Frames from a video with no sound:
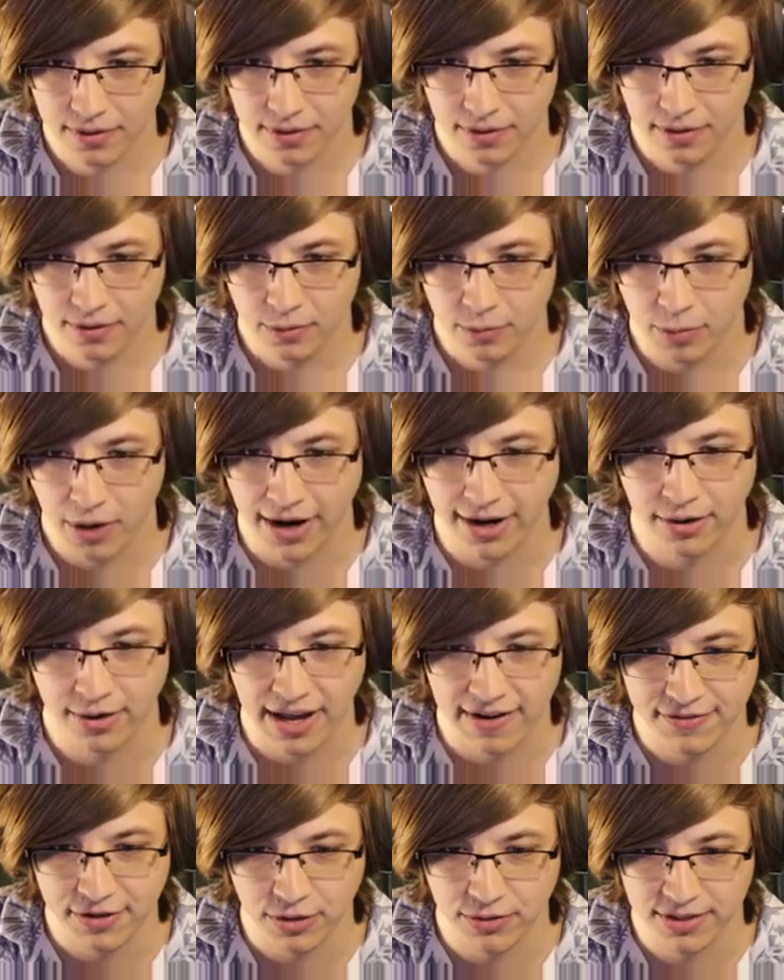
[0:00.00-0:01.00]
Probably don't
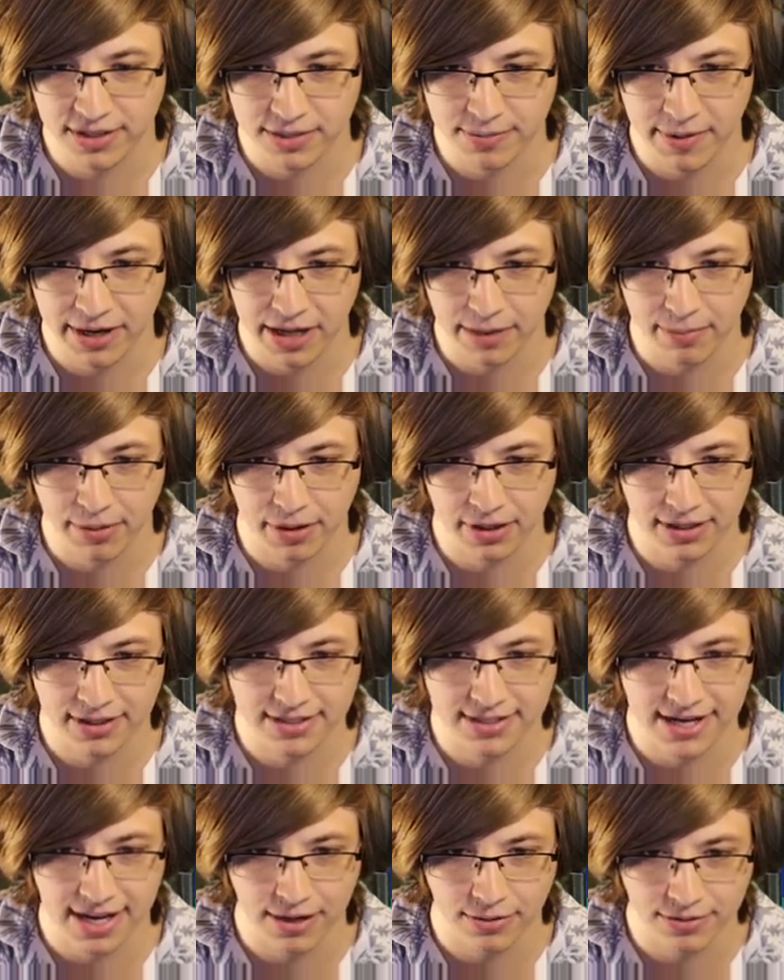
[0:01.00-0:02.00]
have to use as many
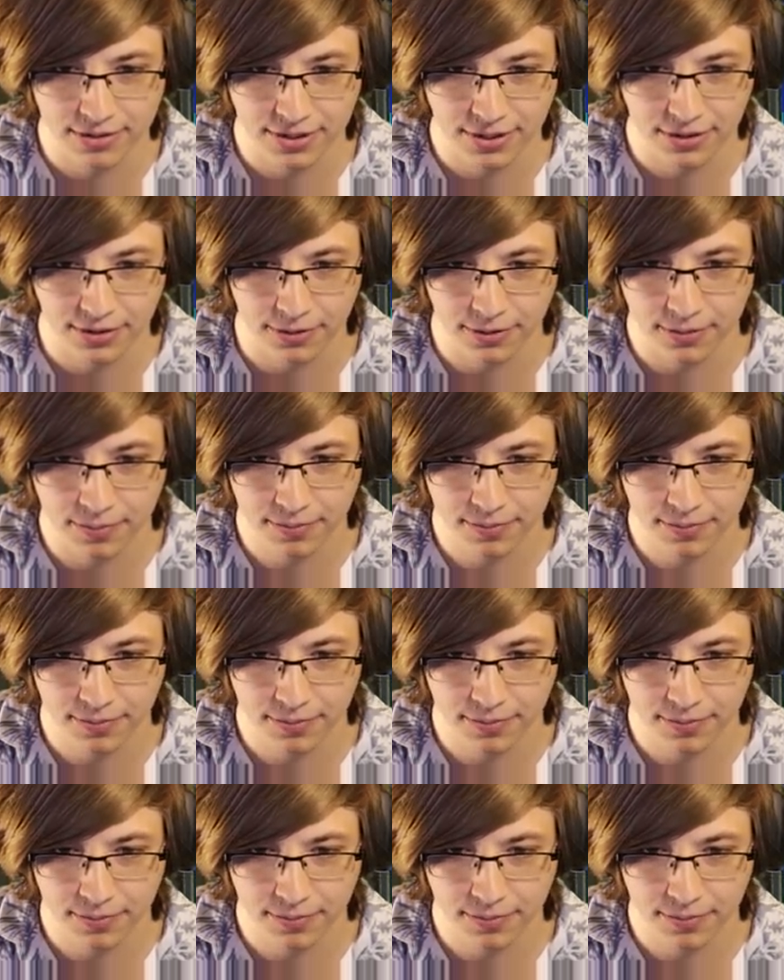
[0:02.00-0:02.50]
bullets now, too.